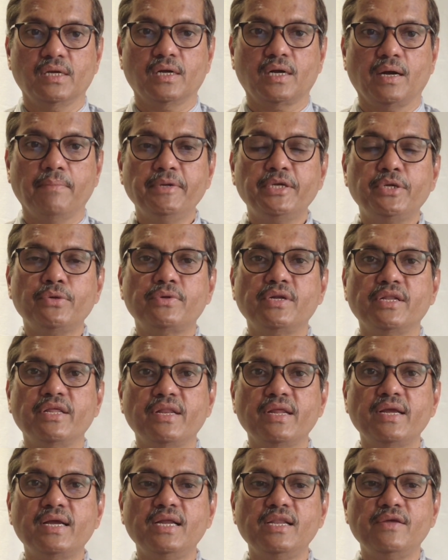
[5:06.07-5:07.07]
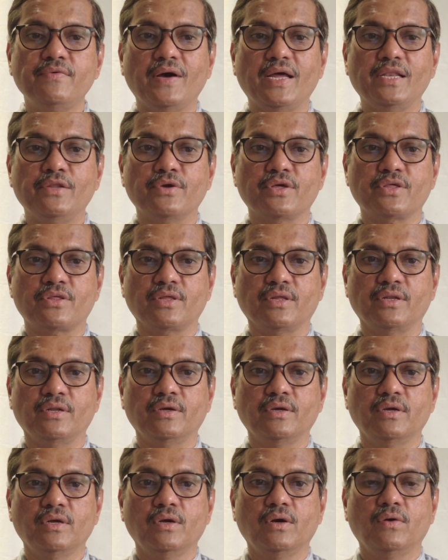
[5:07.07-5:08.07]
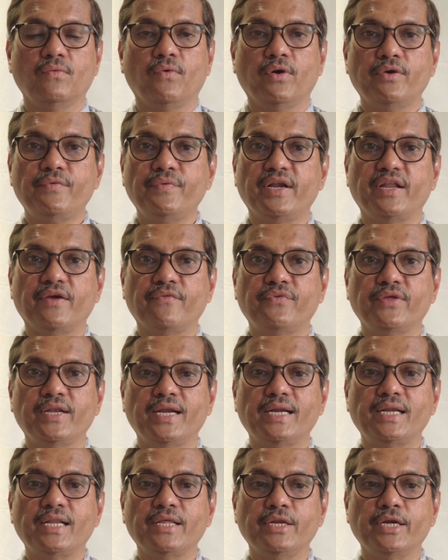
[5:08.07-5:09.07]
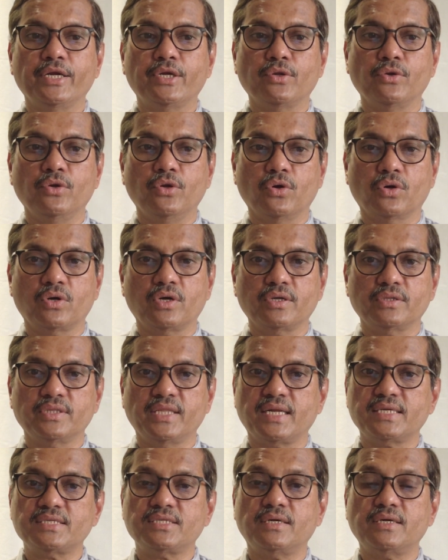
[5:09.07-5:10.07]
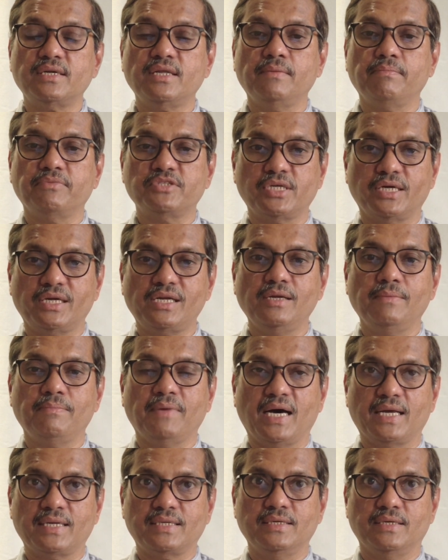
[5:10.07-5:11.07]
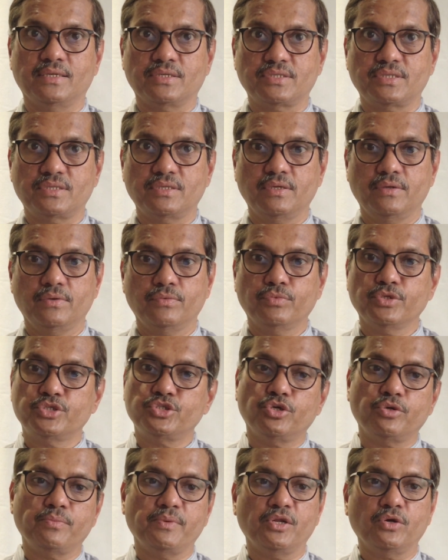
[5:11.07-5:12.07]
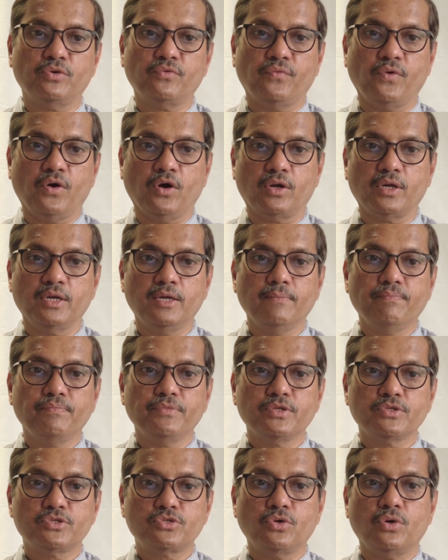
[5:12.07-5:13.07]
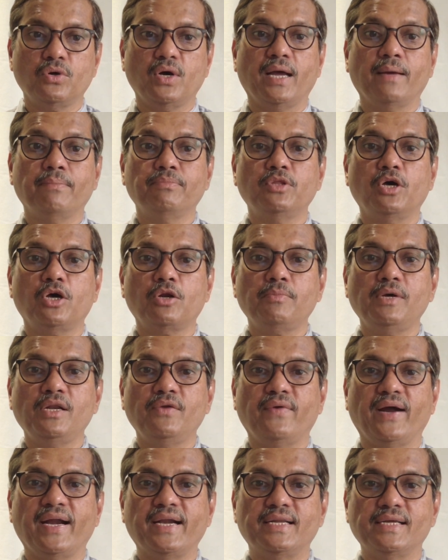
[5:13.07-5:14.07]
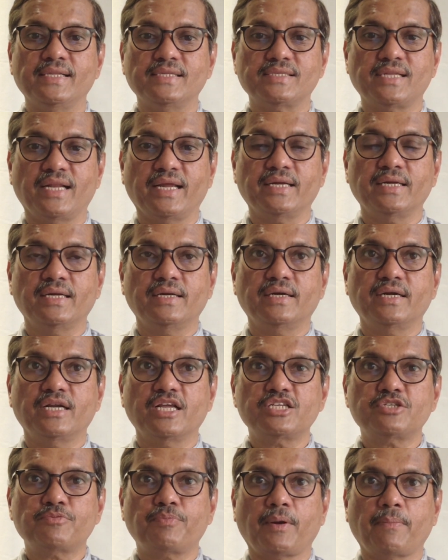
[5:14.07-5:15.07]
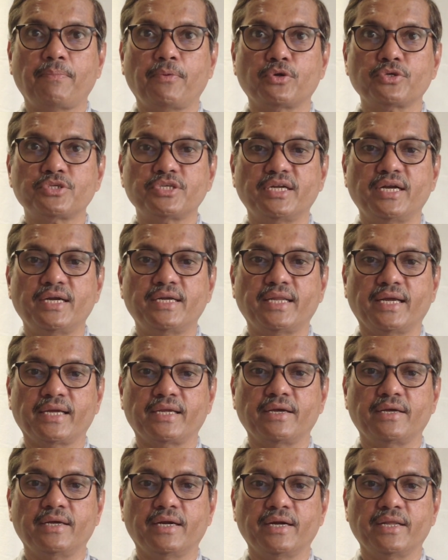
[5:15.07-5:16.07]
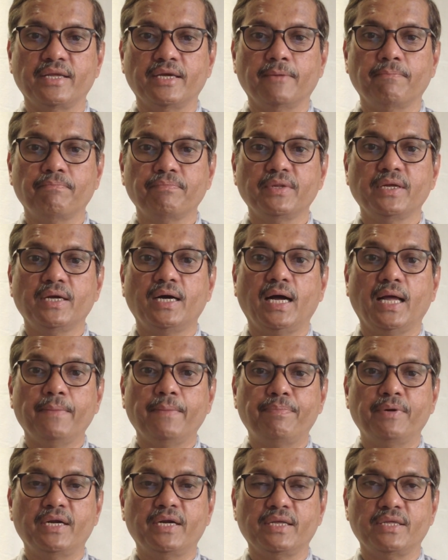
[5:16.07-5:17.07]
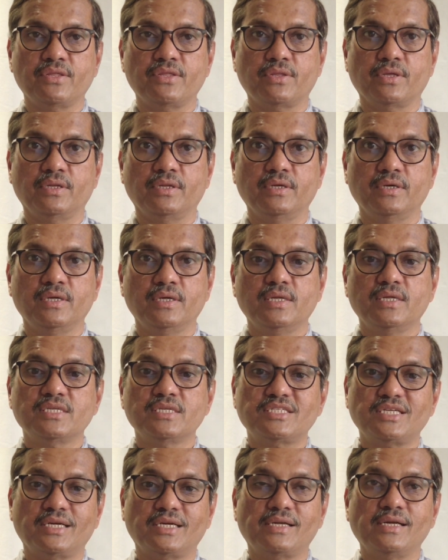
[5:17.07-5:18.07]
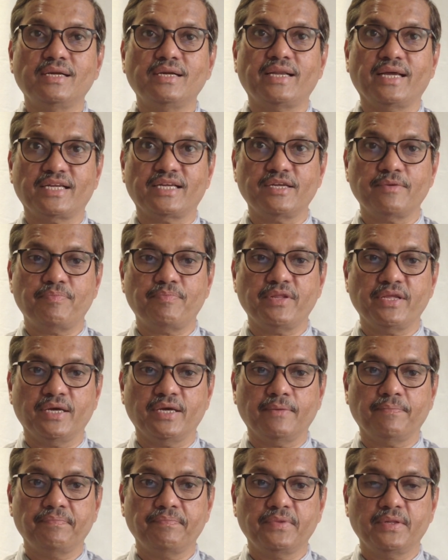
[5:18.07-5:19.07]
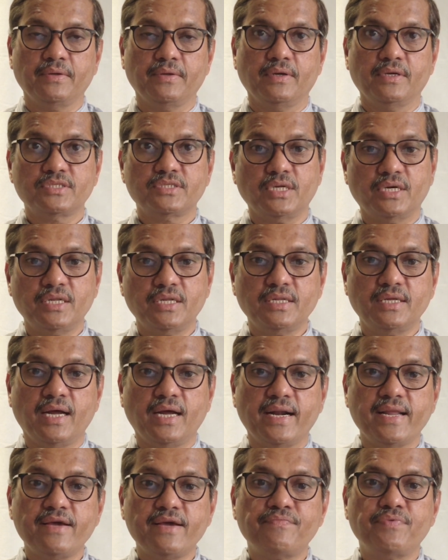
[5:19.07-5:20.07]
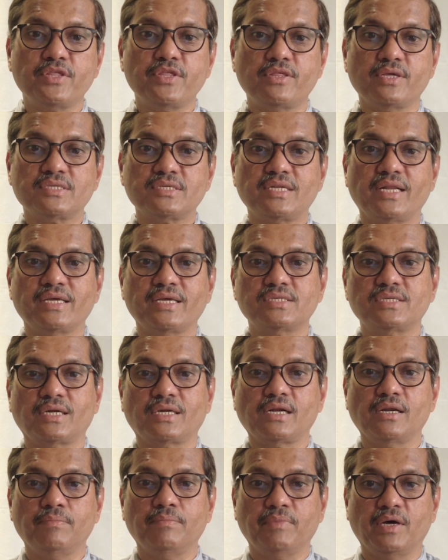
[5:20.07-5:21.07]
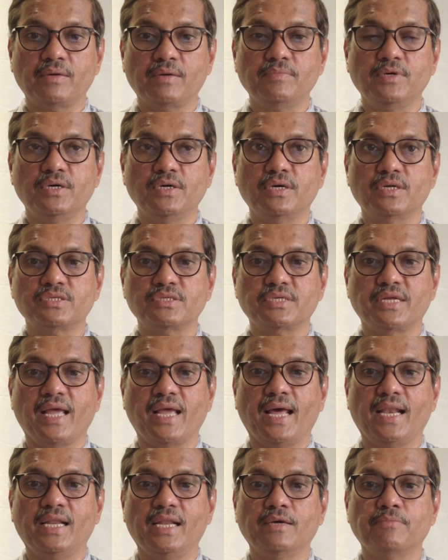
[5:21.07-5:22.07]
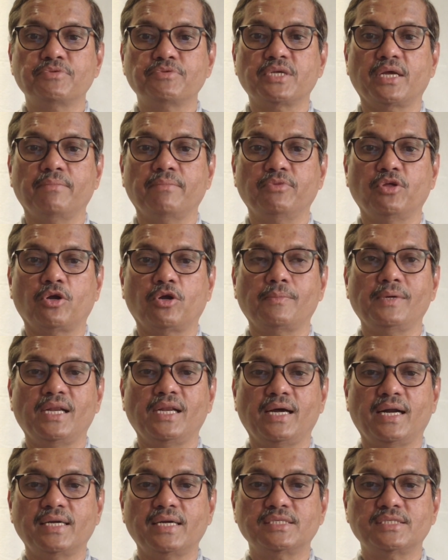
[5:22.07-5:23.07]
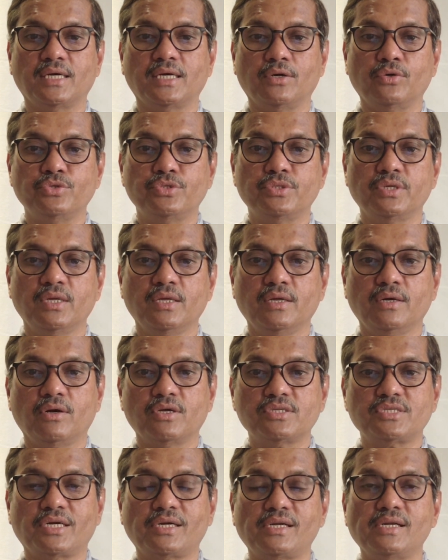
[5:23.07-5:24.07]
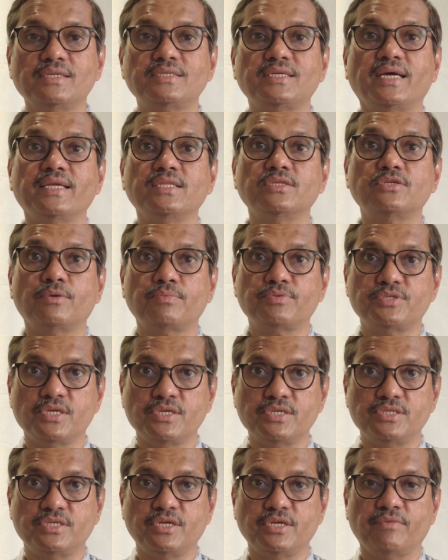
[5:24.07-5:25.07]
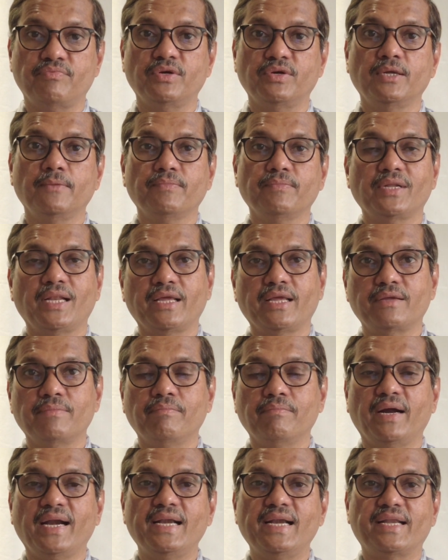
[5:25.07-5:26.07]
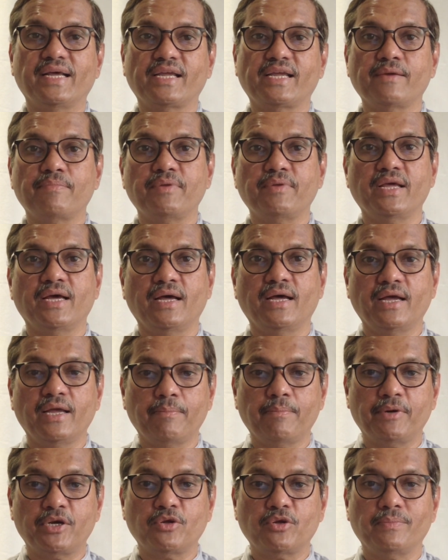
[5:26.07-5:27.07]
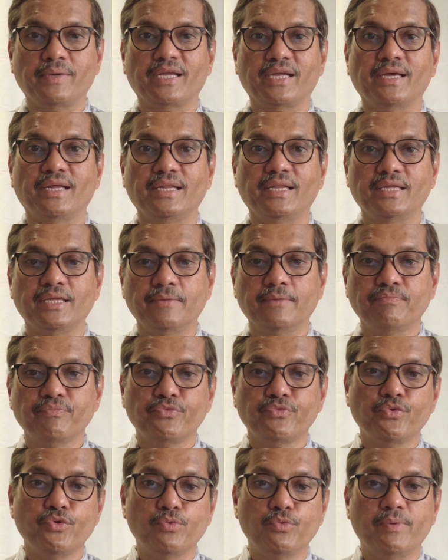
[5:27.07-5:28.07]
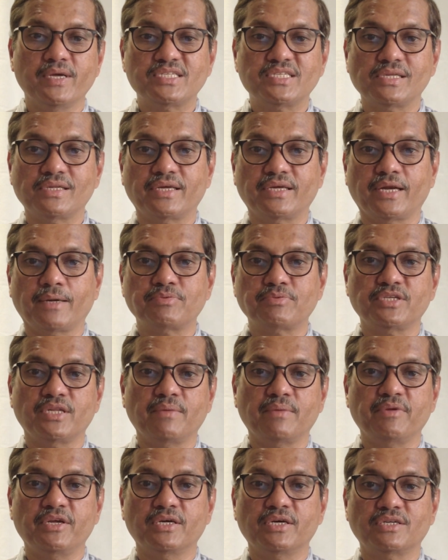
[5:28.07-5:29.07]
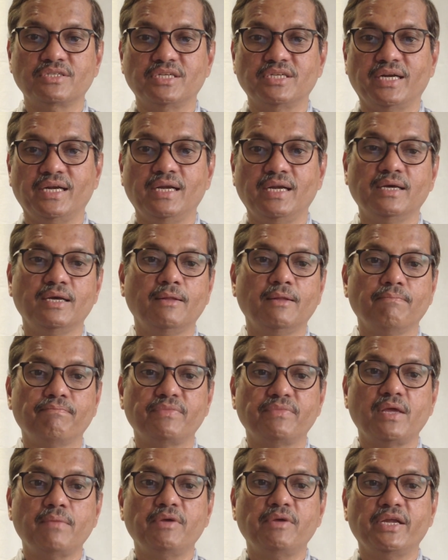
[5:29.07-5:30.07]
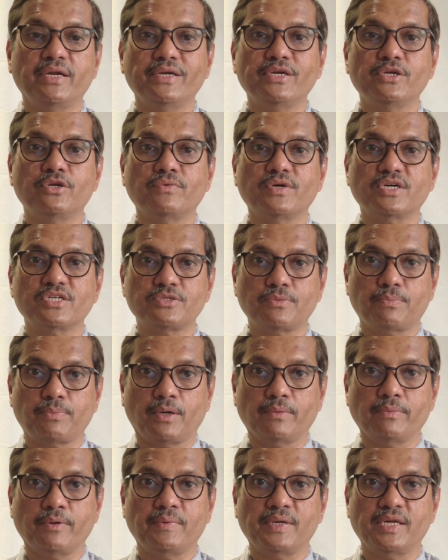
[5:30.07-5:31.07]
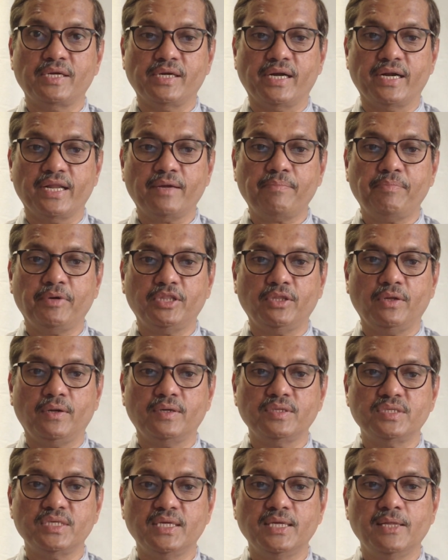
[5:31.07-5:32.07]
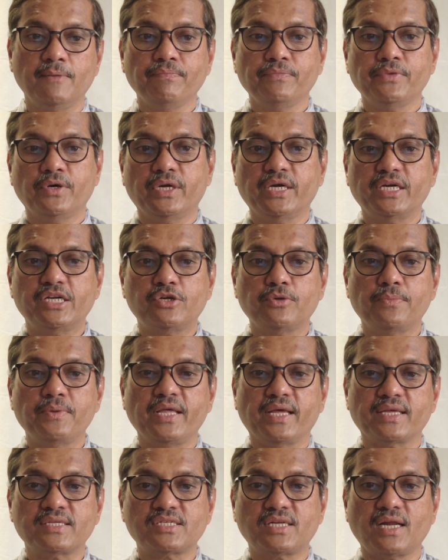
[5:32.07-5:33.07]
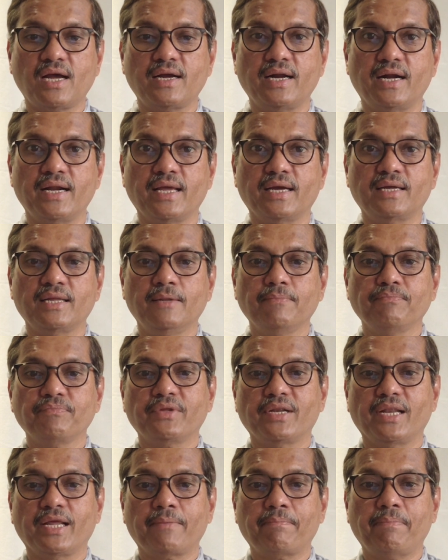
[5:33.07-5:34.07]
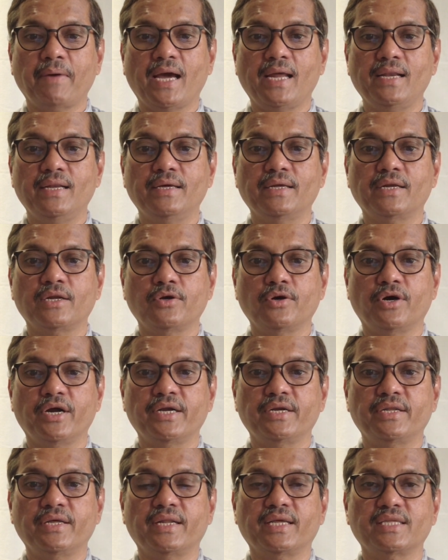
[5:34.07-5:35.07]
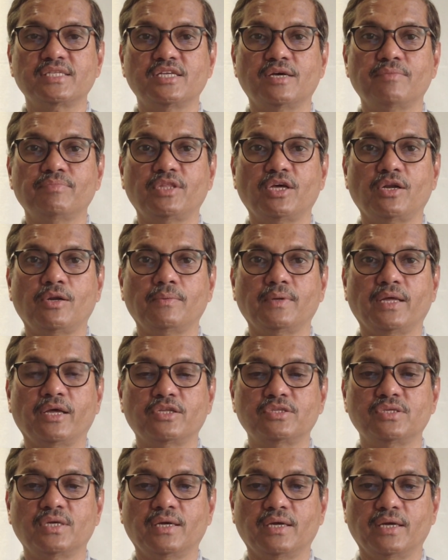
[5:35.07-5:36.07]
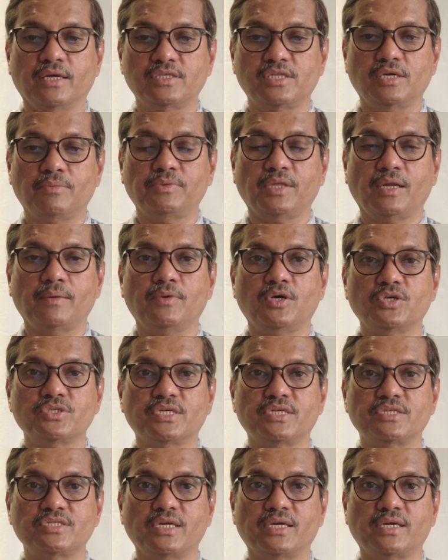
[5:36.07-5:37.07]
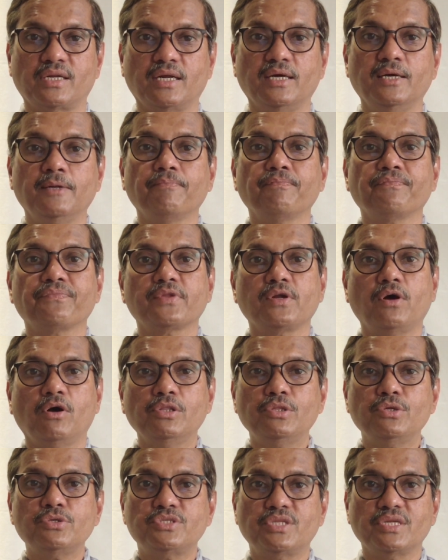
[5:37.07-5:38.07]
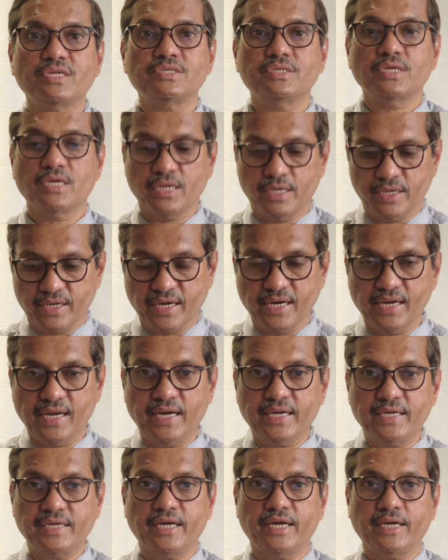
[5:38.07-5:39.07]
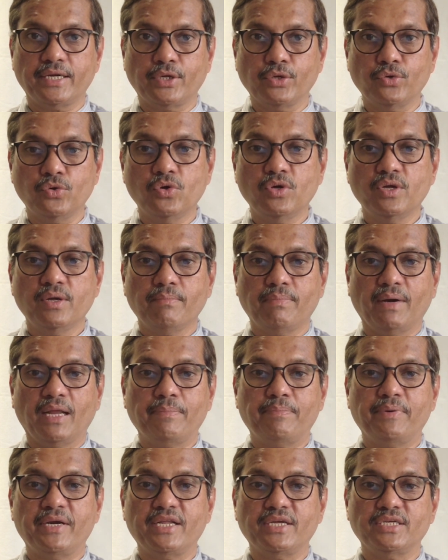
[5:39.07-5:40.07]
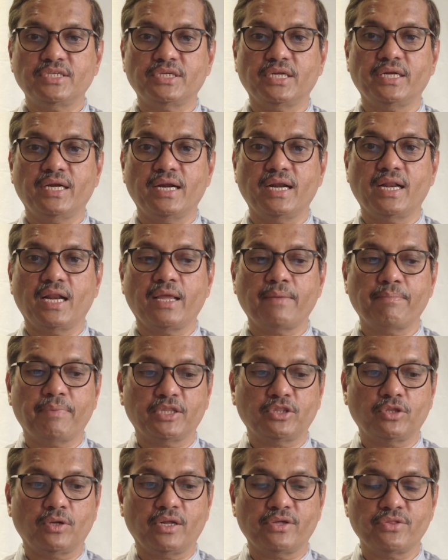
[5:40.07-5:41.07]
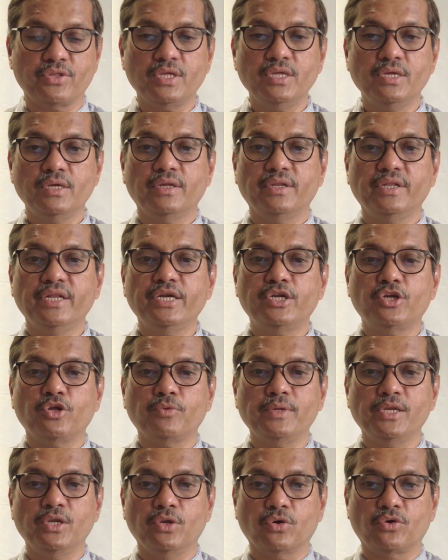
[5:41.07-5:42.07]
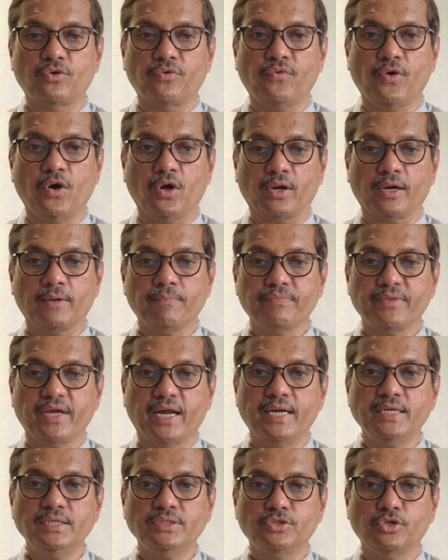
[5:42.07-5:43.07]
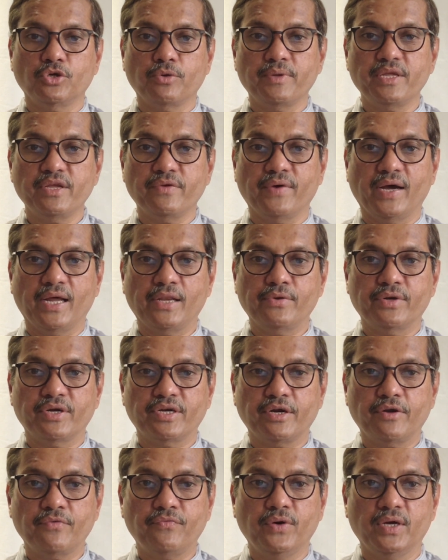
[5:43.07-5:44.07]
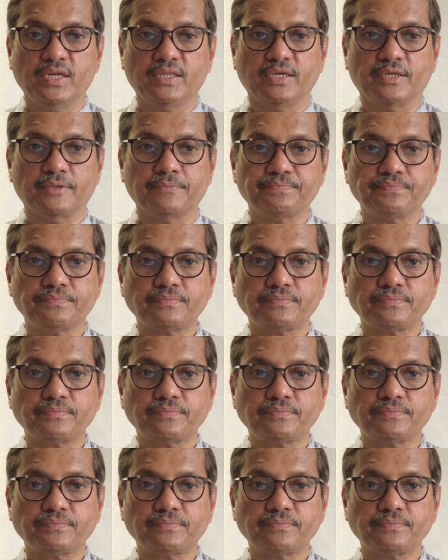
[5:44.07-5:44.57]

Coming to clinical evaluation, what we definitely need to look, there are certain subtle markers which should be looked for. So abnormal vitals like disproportionate tachycardia, hypertension, subtle tachypnea, certain cardiac features like subtle murmurs, gallops, abnormal heart sounds, or subtle signs of CCF like mild tachypnea, hepatomegaly, few basal crepes in a bigger child, they may hint towards probable cardiac pathology, or it could be extra cardiac like pallor, goiter, exophthalmos, etc. All those things related to palpitation underlying pathology need to be looked for and should be evaluated further.